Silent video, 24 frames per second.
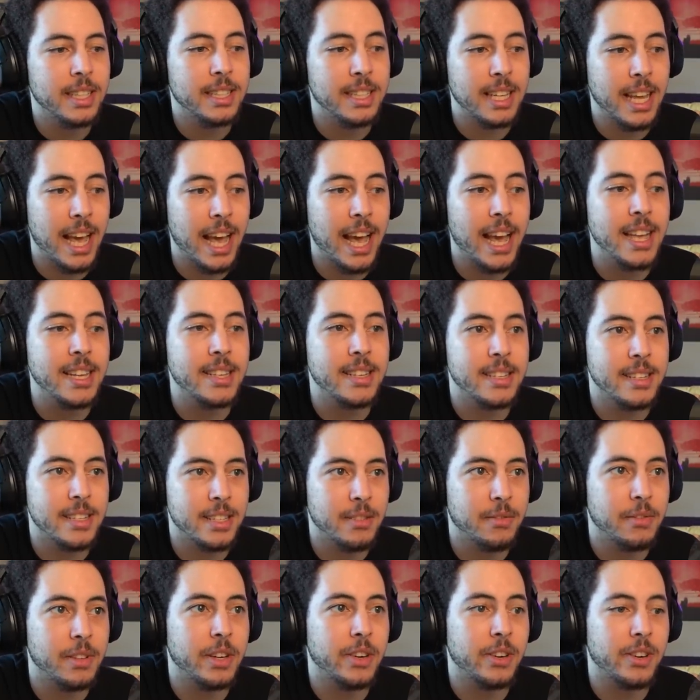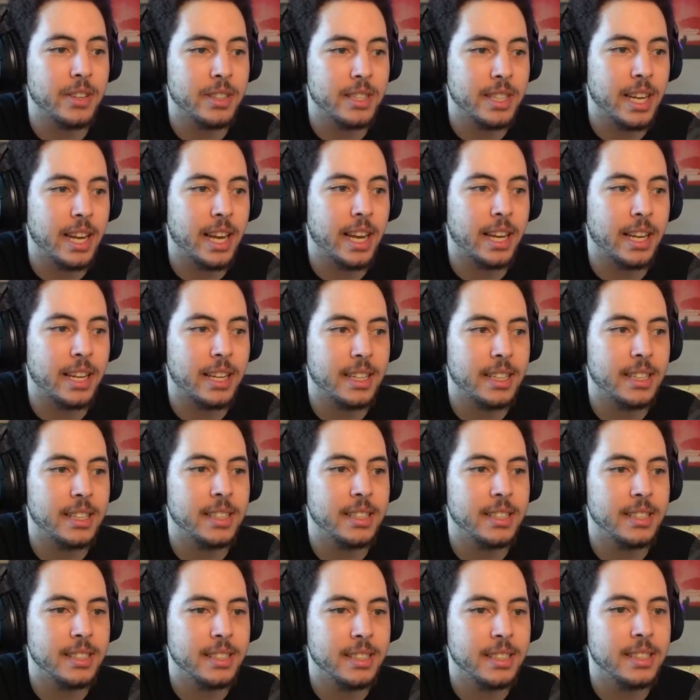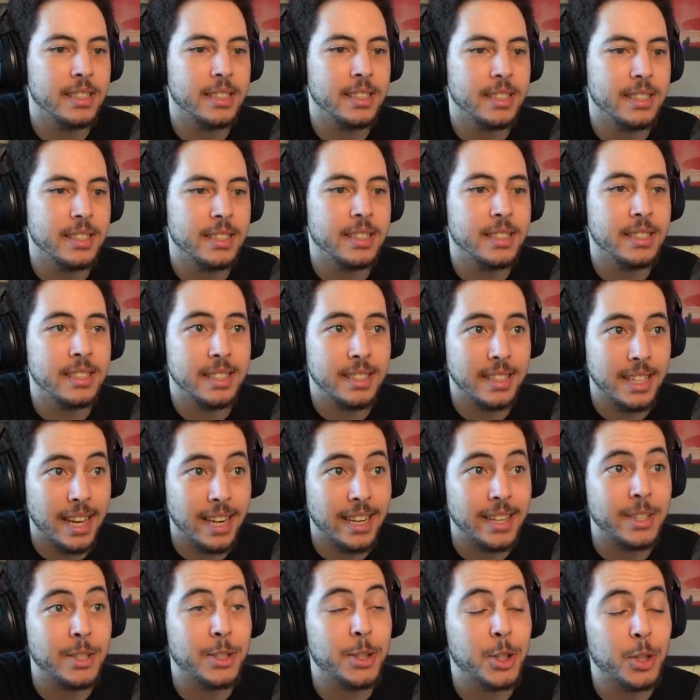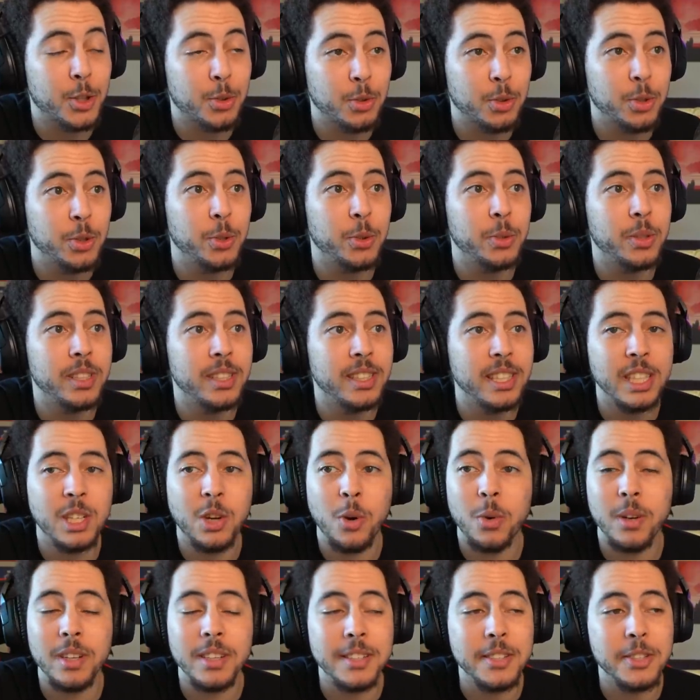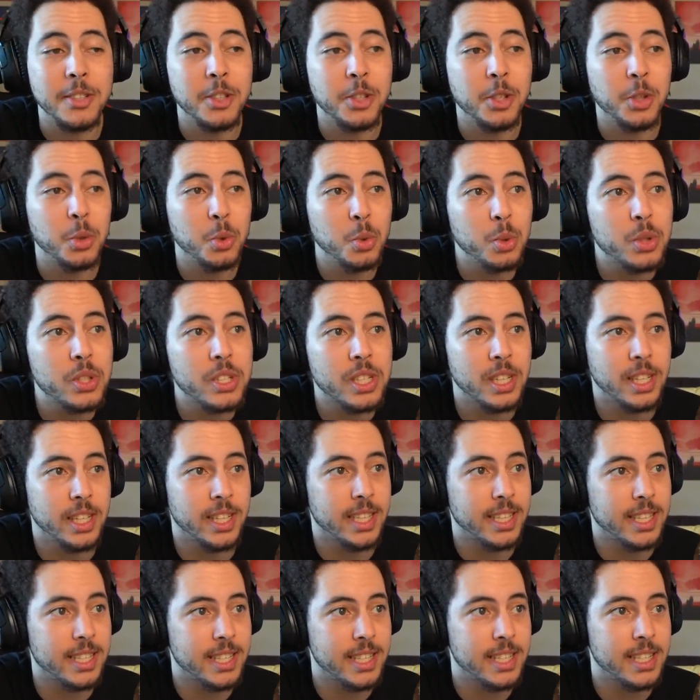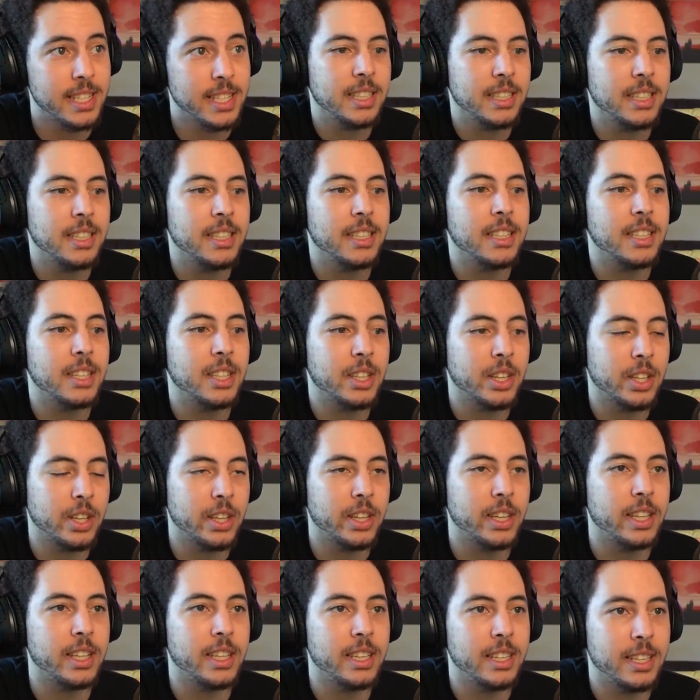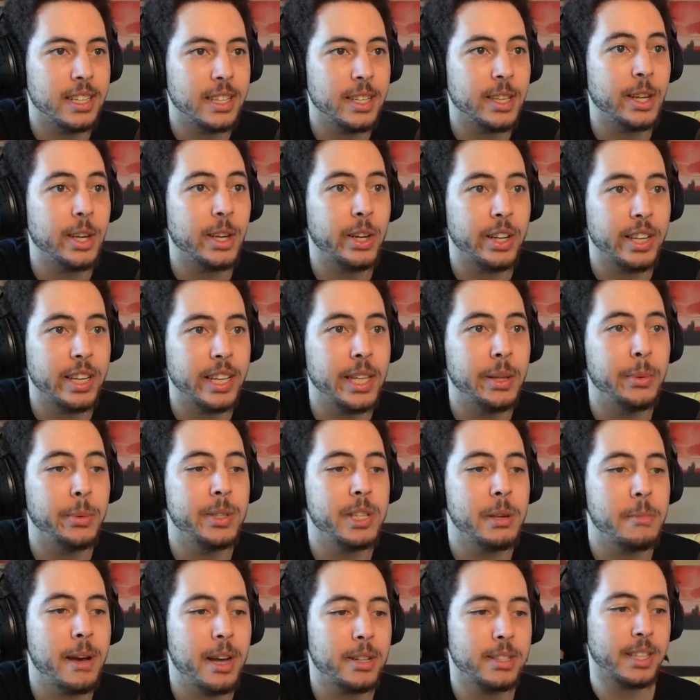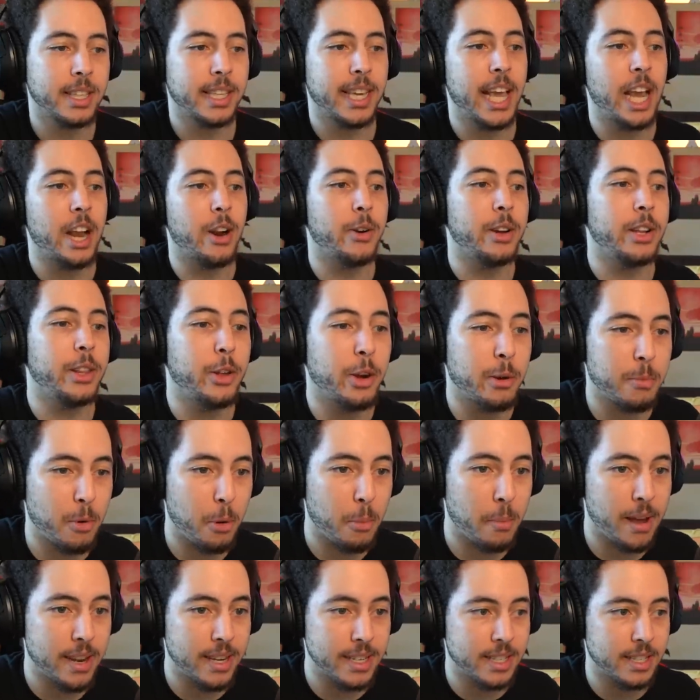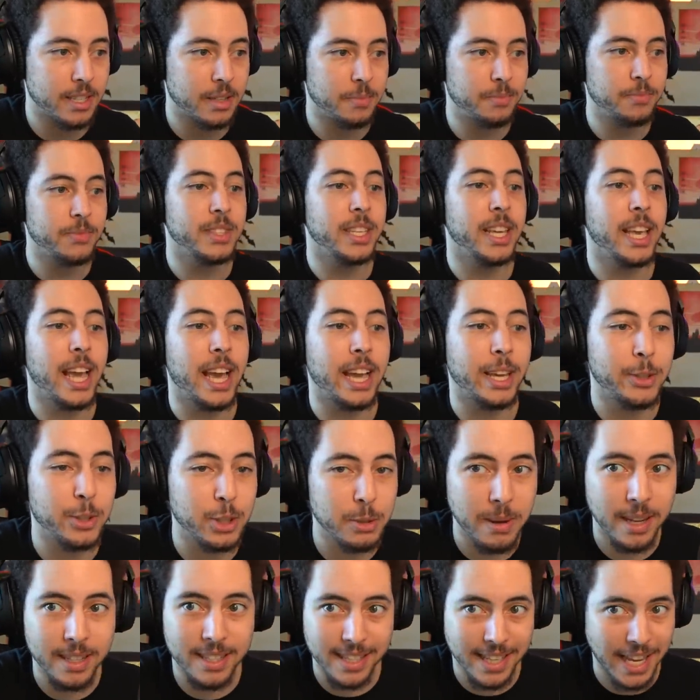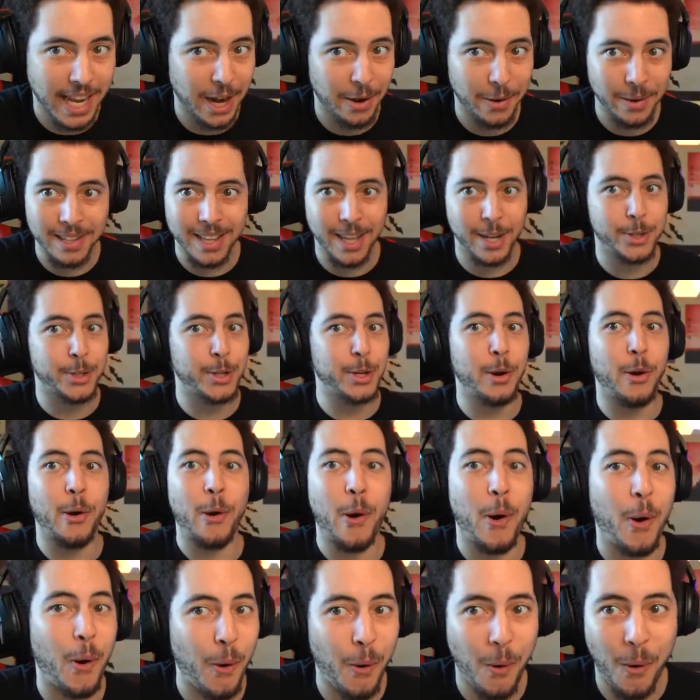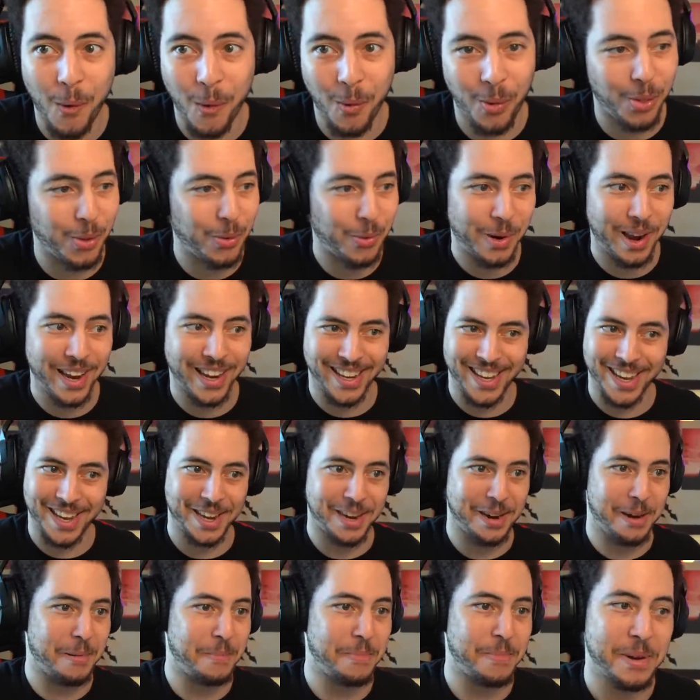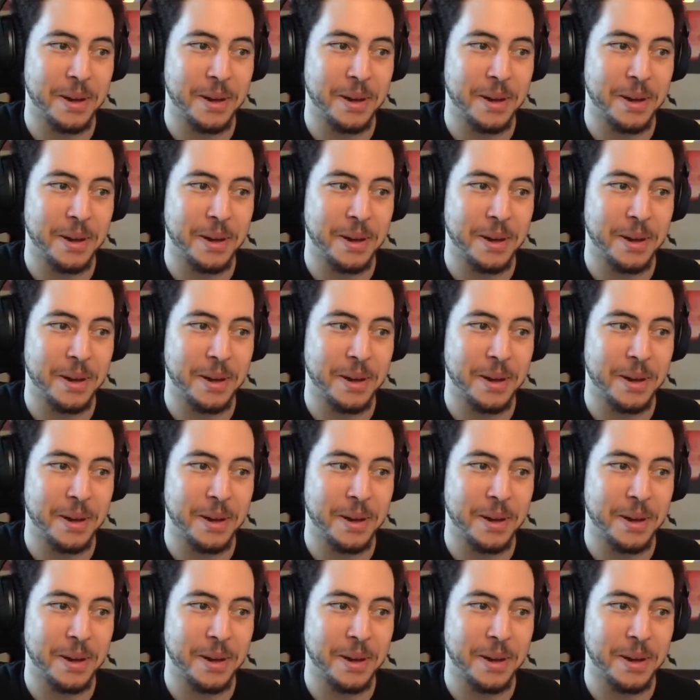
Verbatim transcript: The essence of their attack. That is true. The decoy is useless. Good, good. He was about to carry their momentum. Yeah, he's about to carry that shit all the way up.